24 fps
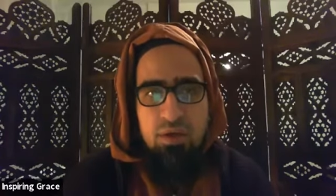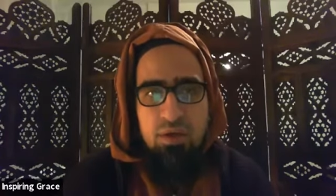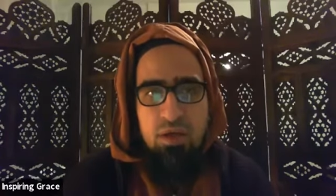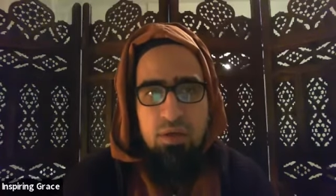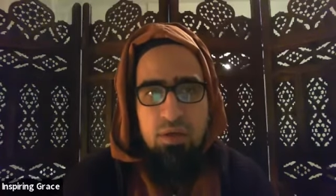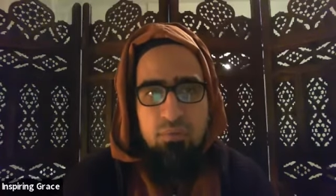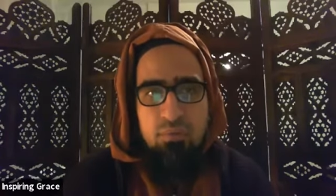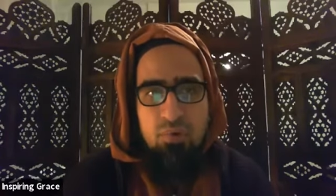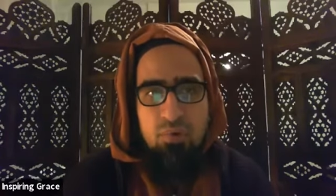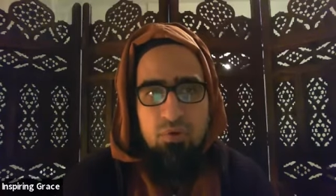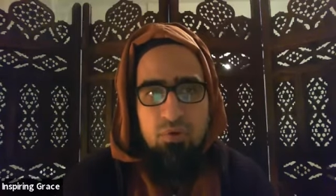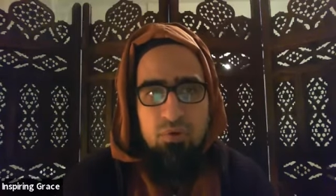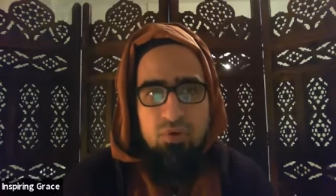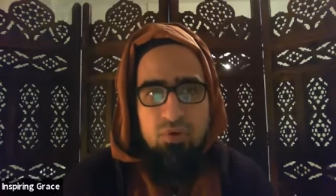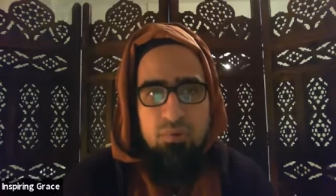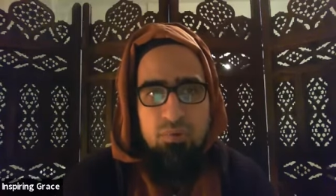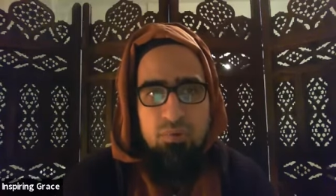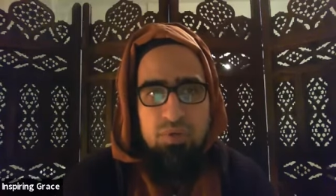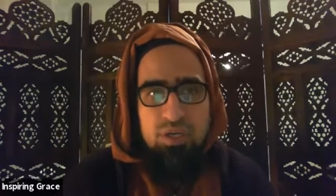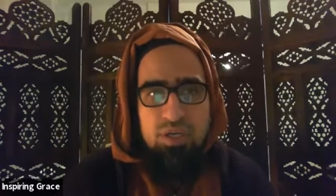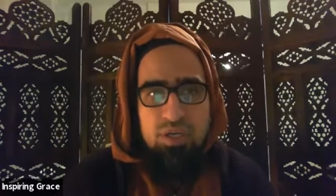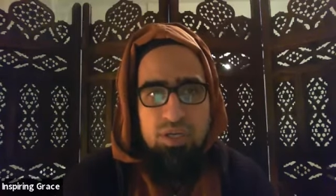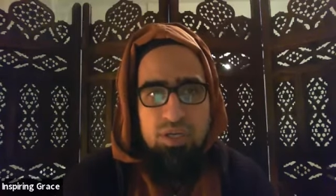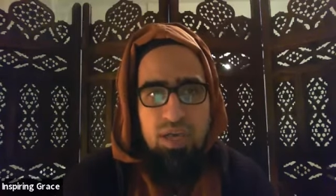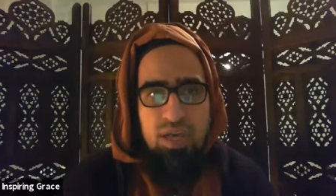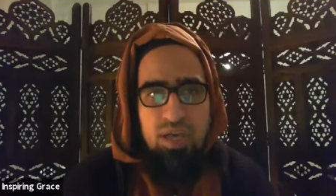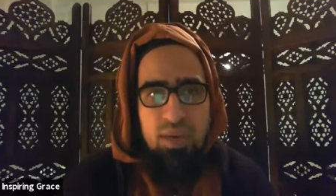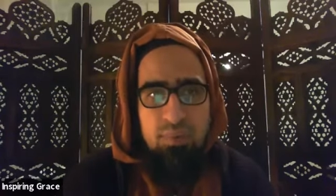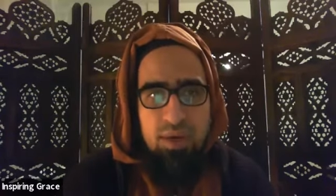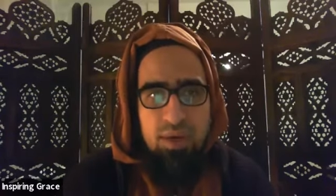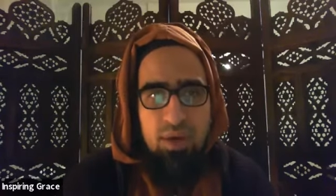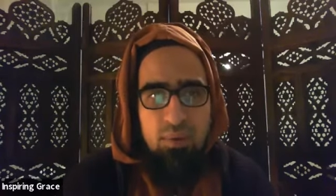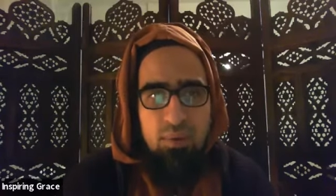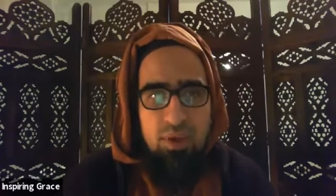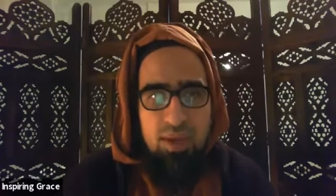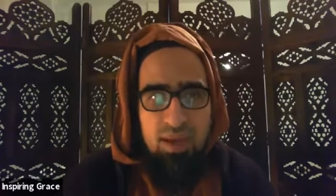um, on the Yom al-Qiyamah,
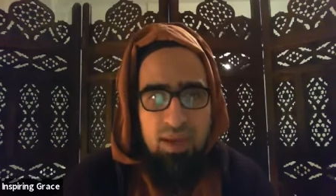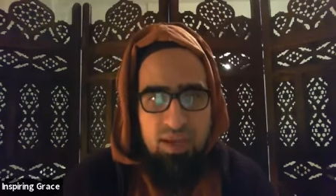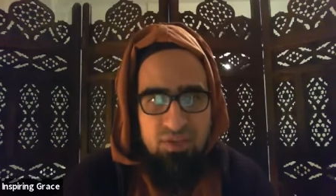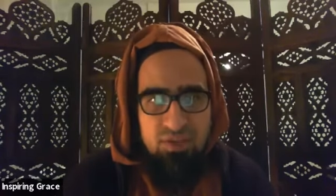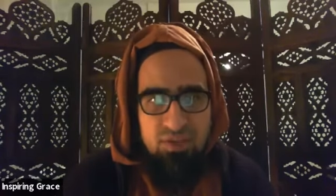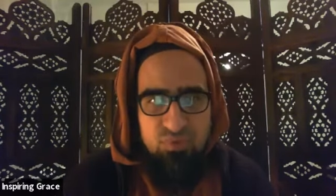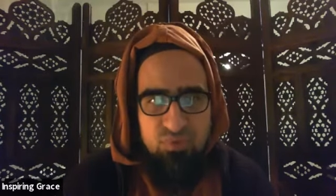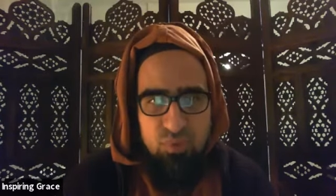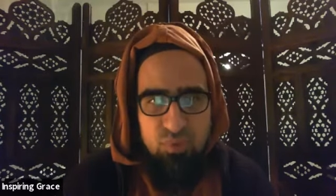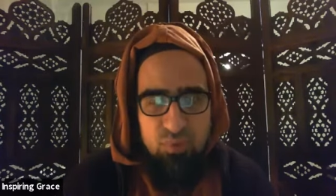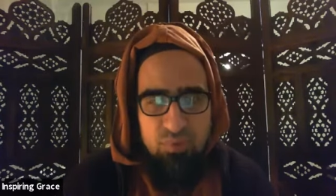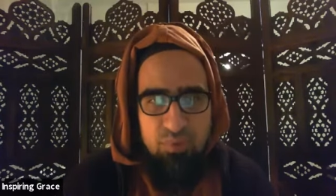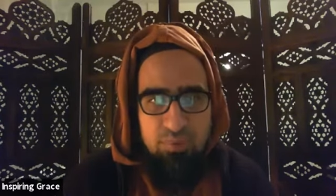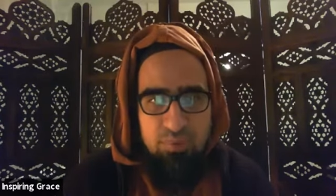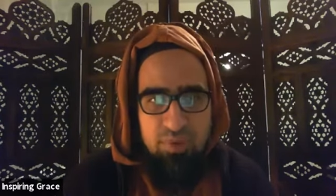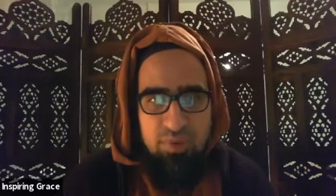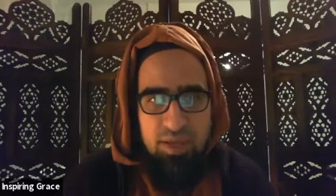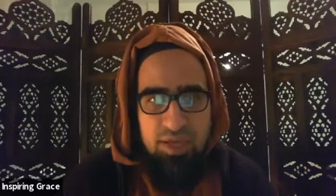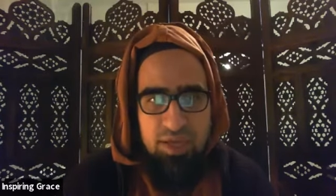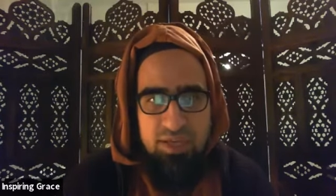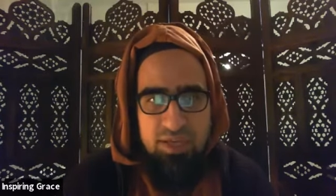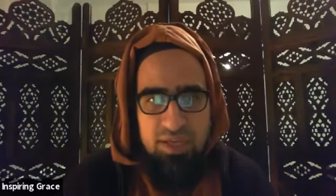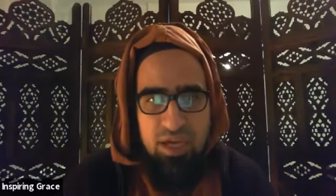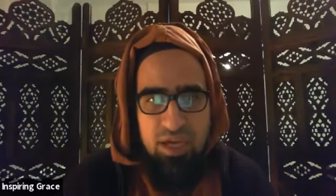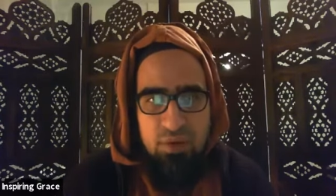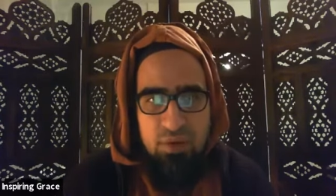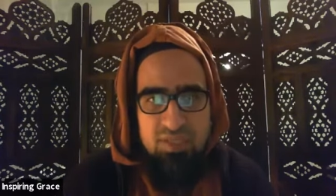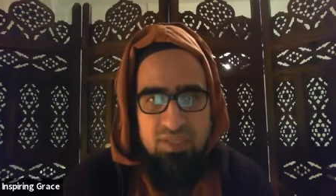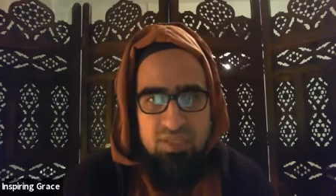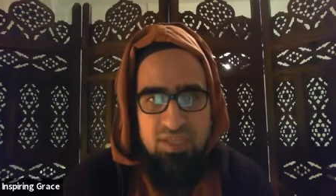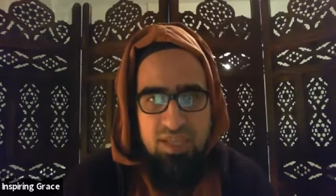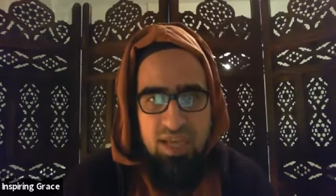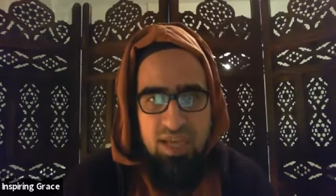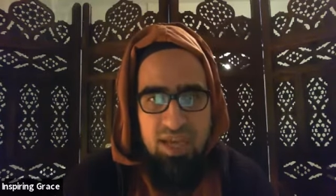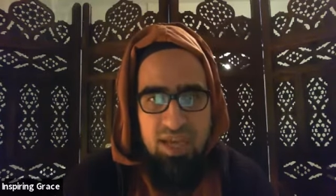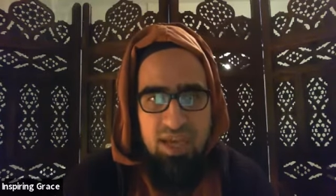our lives will be played out
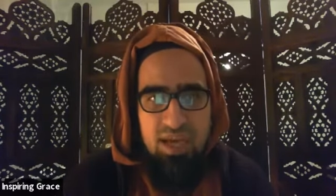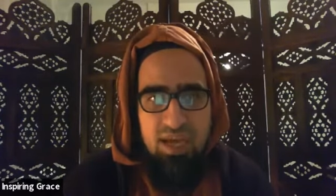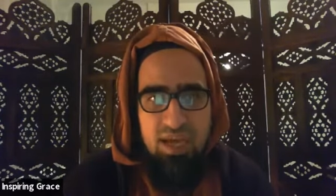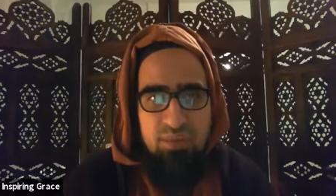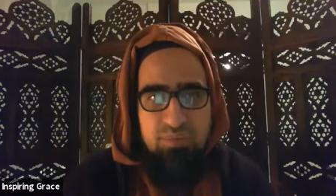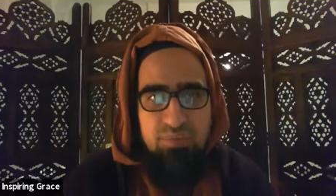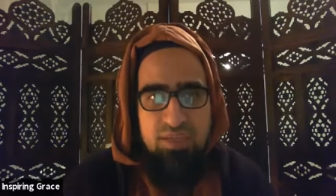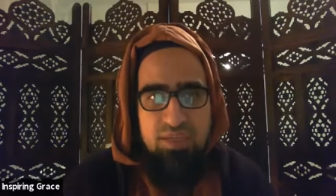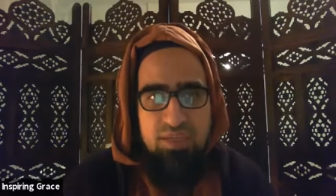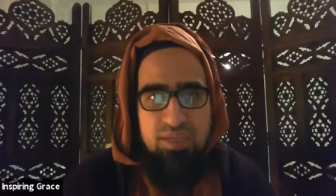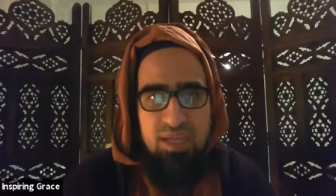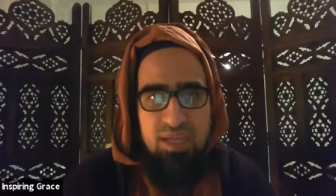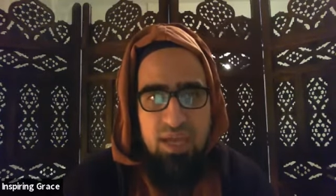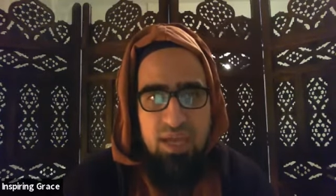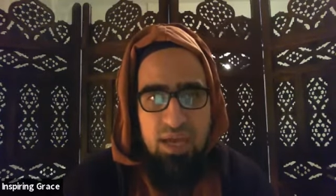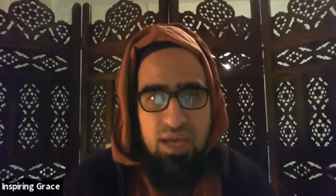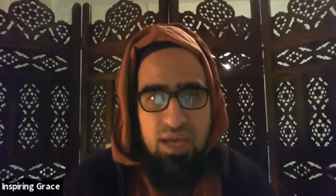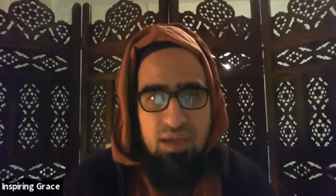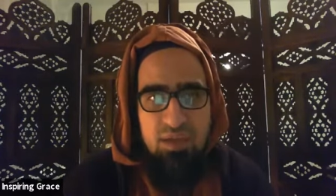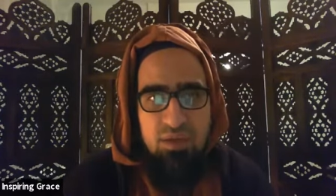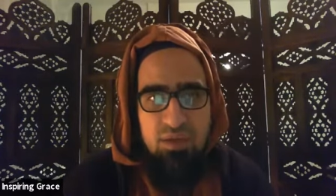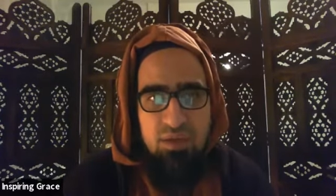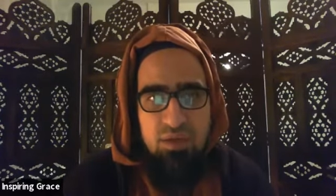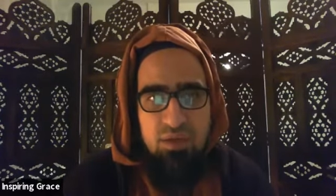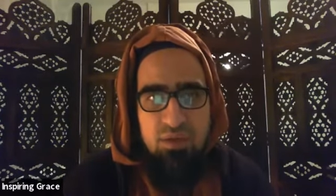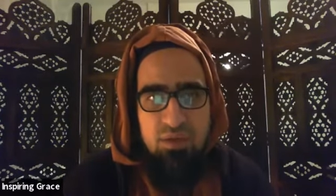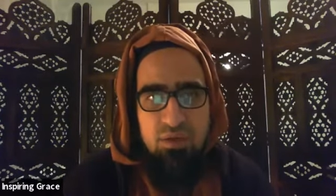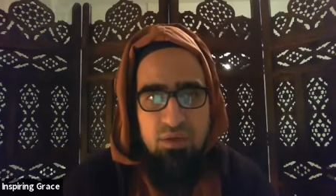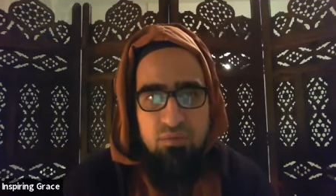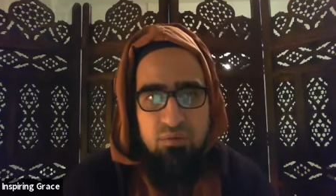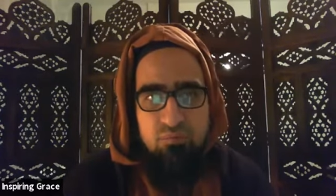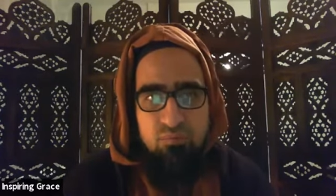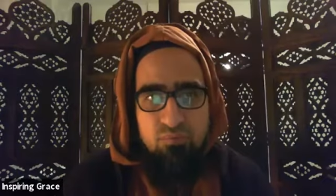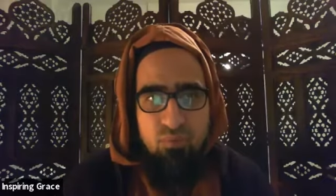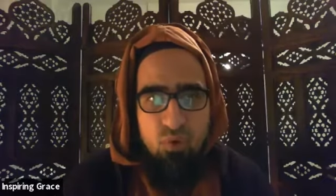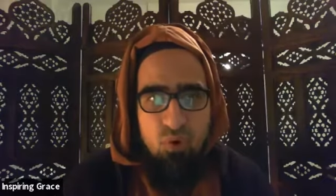sa'a bi sa'a,
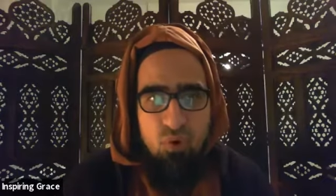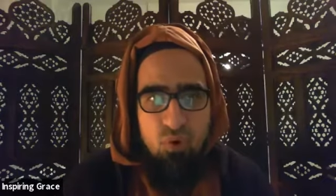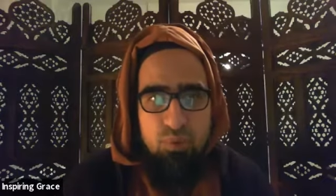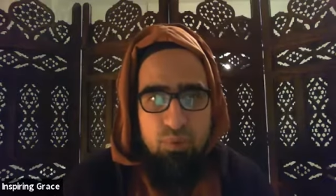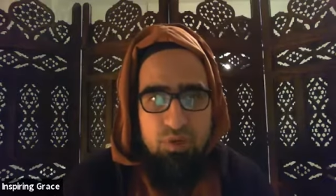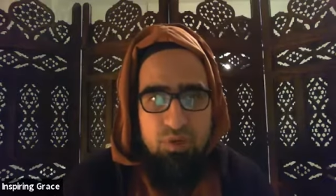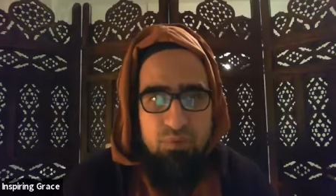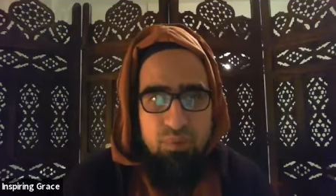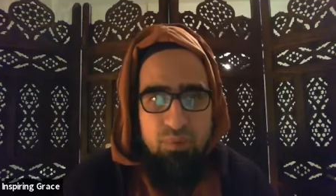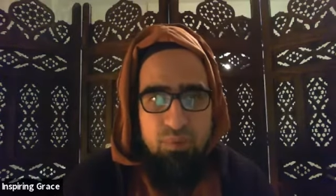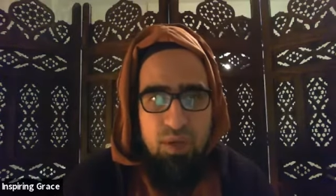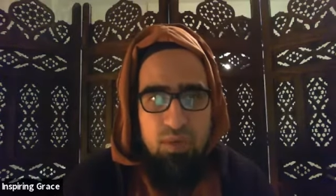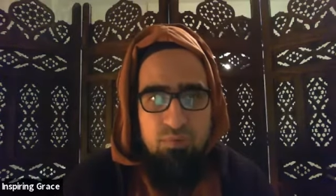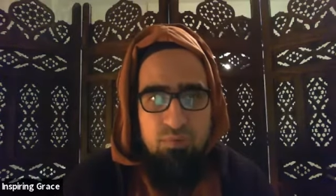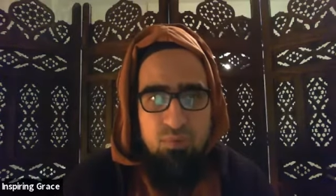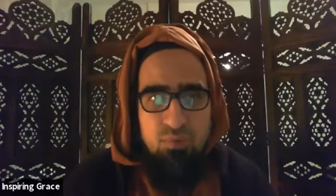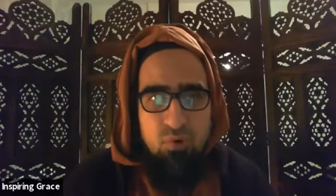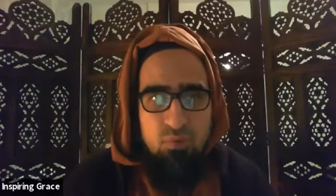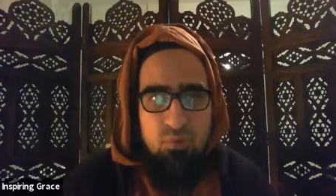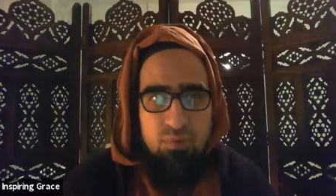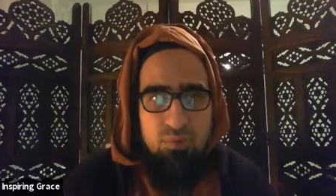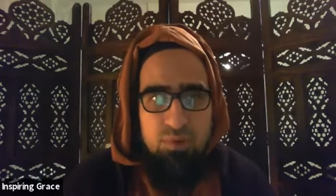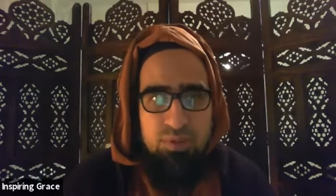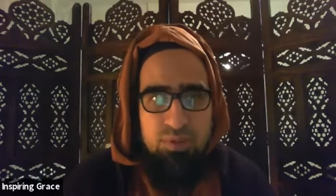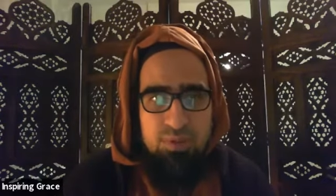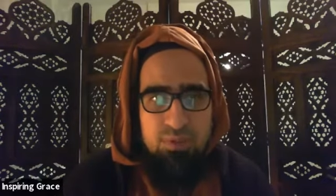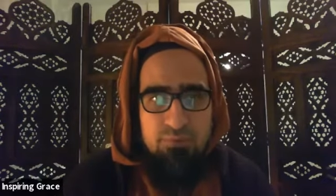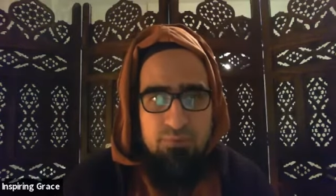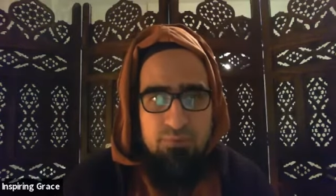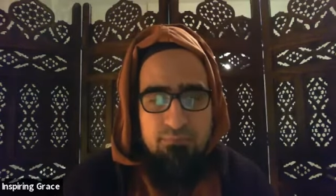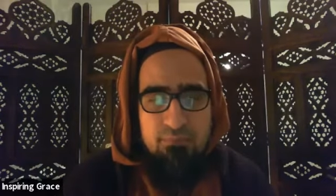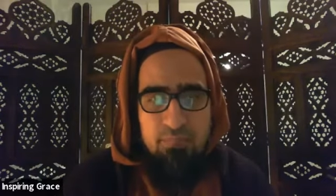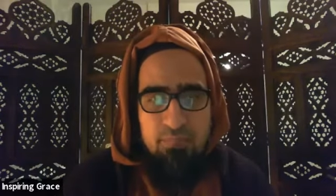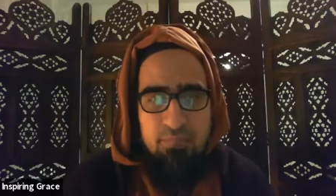moment by moment.